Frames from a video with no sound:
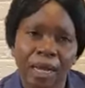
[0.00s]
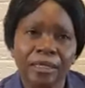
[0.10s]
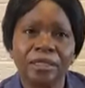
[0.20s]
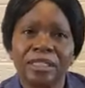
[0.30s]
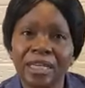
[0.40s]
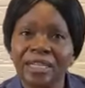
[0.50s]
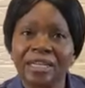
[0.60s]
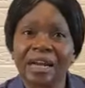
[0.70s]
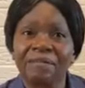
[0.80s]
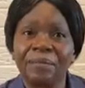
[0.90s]
Right? Still
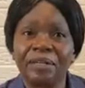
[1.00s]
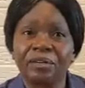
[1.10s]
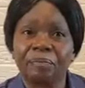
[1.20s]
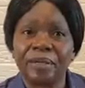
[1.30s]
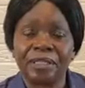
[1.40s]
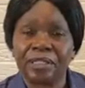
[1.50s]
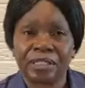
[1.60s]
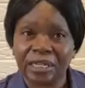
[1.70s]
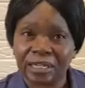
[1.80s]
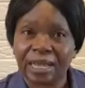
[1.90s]
the covenant of peace
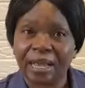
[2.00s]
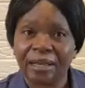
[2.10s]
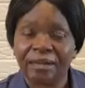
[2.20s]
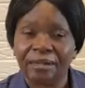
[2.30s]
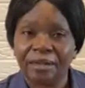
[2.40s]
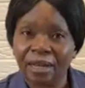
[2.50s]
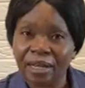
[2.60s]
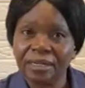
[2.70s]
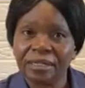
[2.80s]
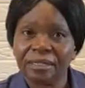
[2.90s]
is still there.
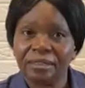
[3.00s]
And